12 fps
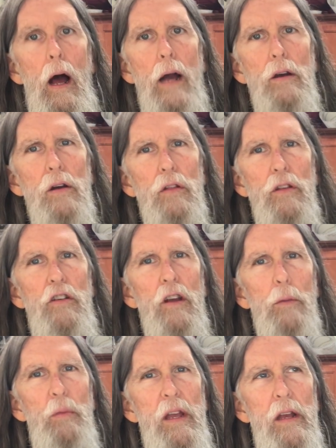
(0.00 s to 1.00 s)
cooked the
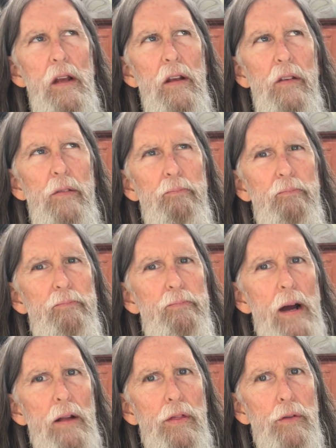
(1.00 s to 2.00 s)
chickpeas
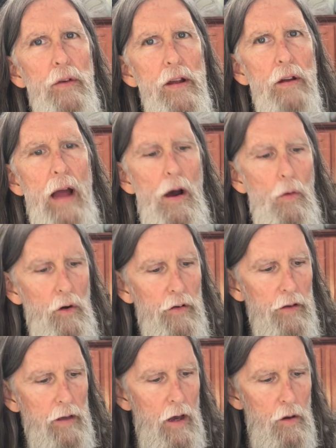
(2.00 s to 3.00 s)
about 3 hours
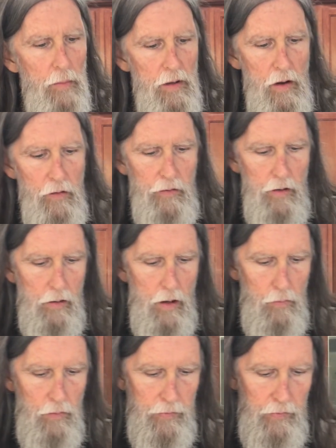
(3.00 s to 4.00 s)
ago, but they're still
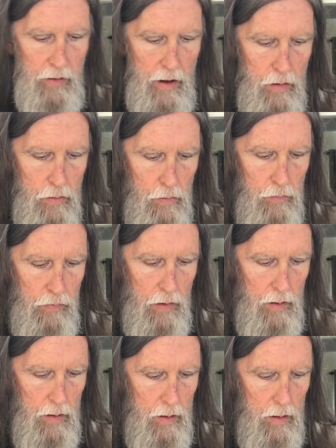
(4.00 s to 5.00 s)
on the stove.
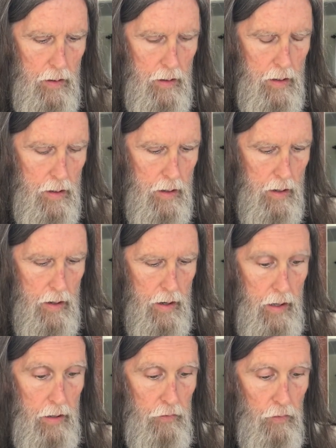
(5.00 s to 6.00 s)

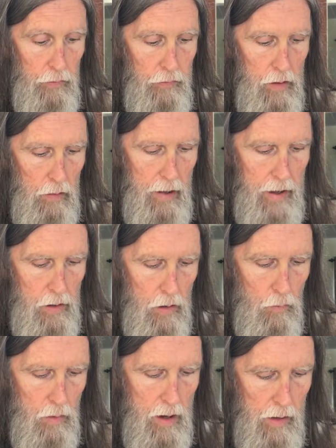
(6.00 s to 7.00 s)
And as you'll see later,
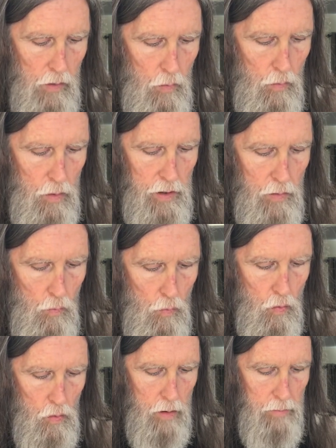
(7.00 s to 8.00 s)
we're not going to want it
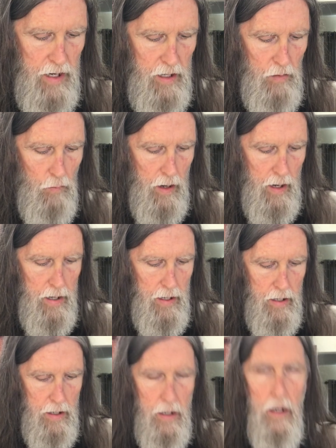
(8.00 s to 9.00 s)
warm anyway.
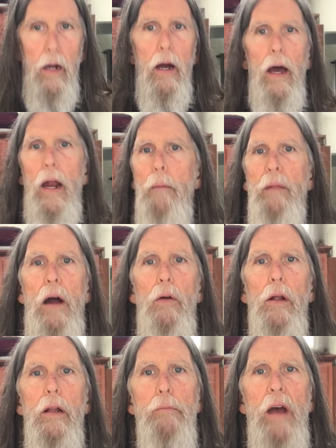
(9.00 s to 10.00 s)
And I'm not
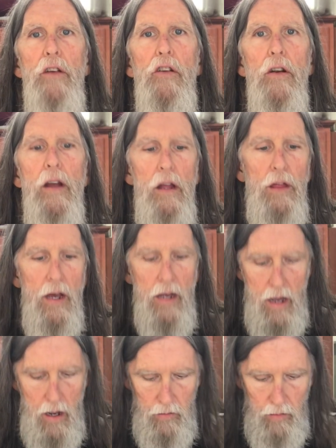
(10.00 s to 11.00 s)
really measuring anything
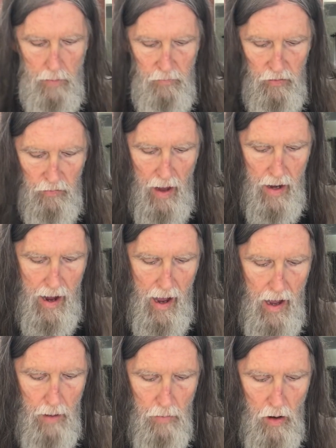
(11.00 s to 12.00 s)
out. I'm just kind of
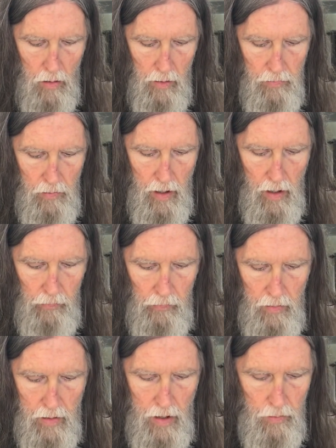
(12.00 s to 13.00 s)
eyeballing this,
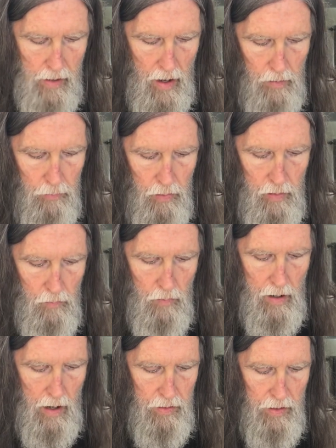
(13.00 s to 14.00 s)
kind of putting what
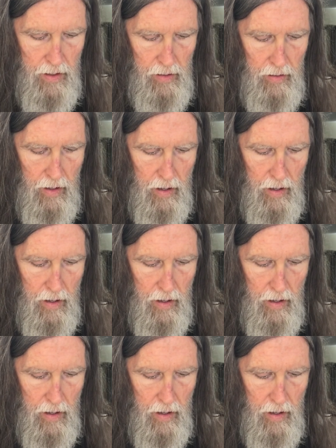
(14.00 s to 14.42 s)
I think